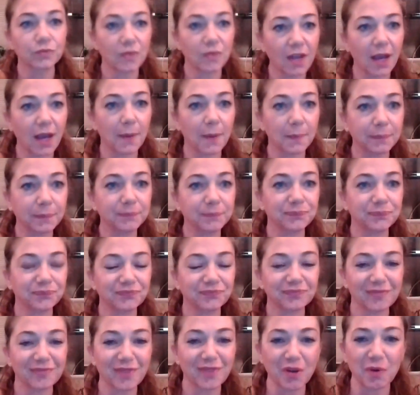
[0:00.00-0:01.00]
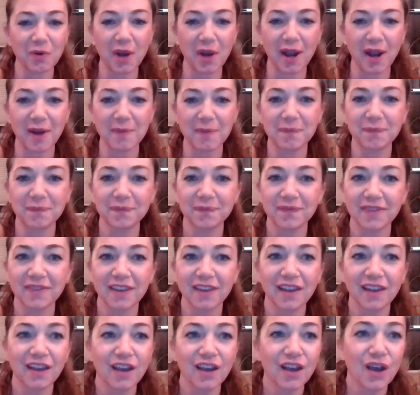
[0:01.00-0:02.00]
Yeah, okay.
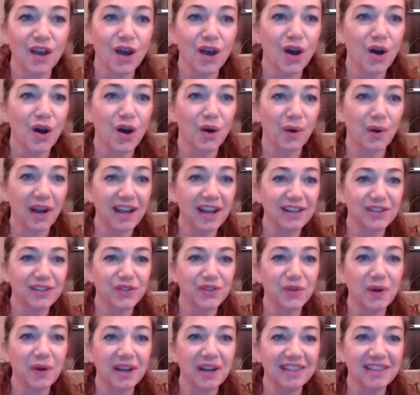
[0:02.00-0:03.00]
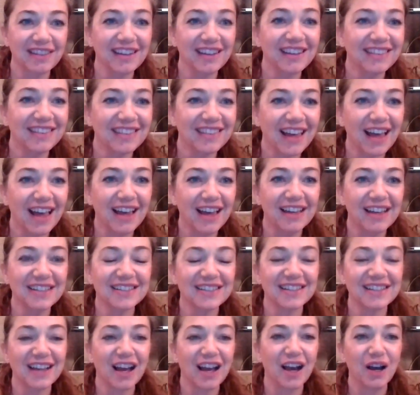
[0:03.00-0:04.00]
Okay, so I think
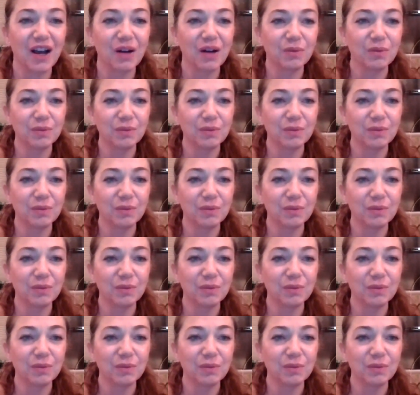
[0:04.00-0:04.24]
that uh,